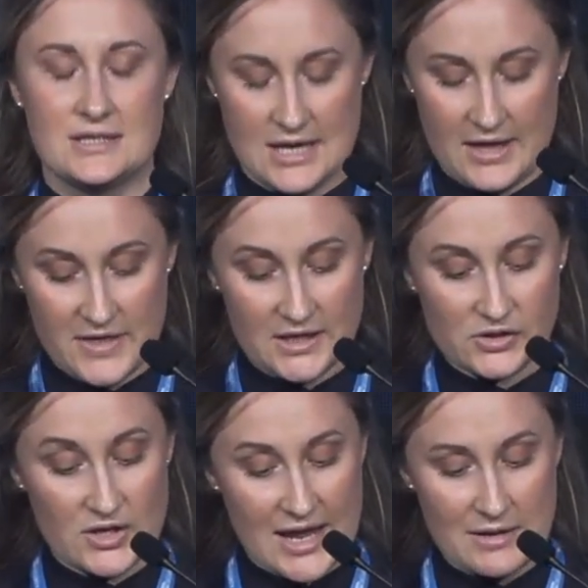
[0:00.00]
And these are
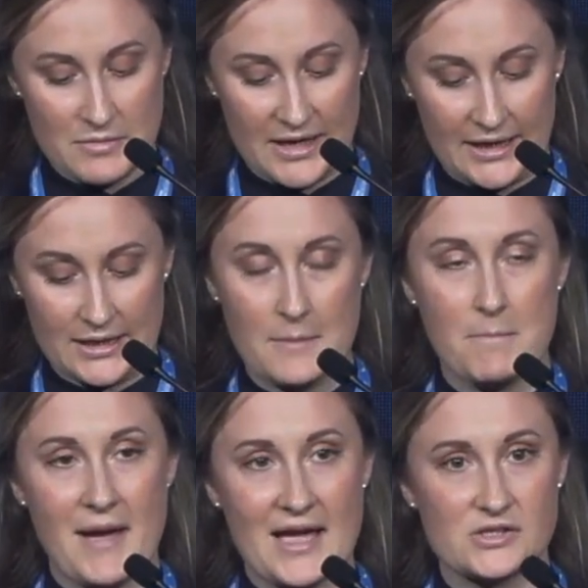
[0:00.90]
namely
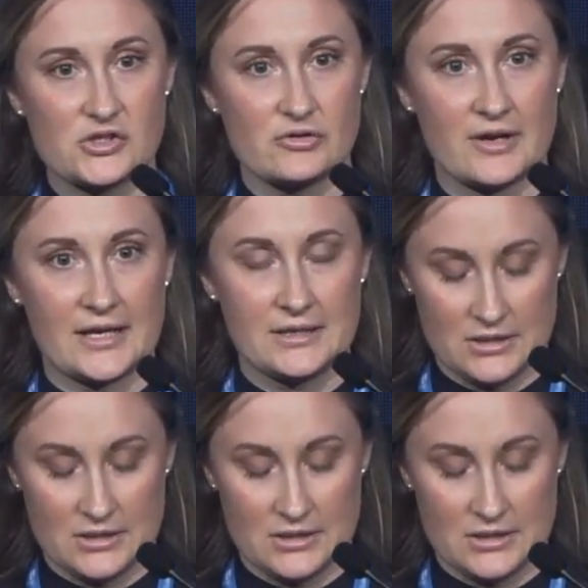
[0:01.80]
mastery,